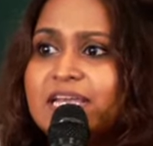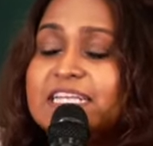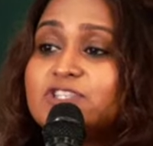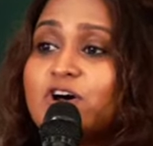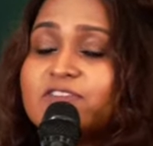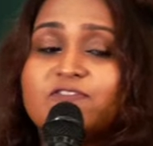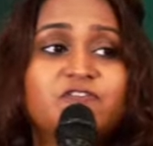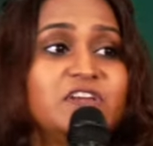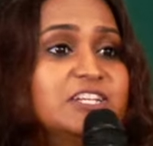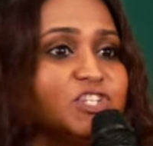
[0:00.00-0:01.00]
He saw the
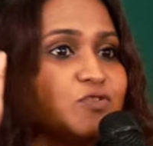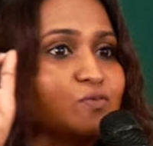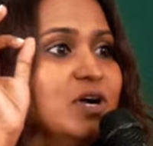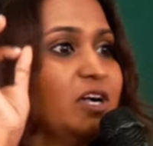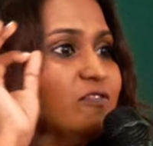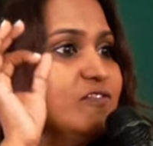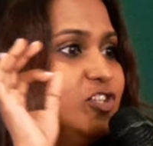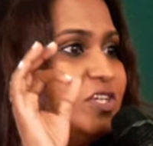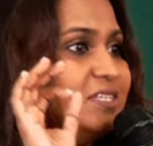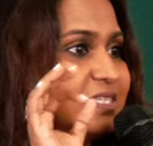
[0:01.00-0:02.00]
finished work of
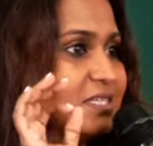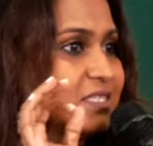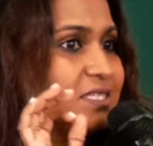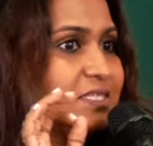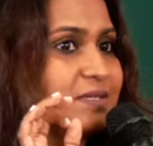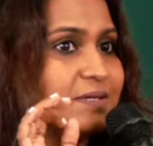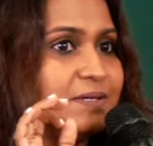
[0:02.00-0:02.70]
Jesus.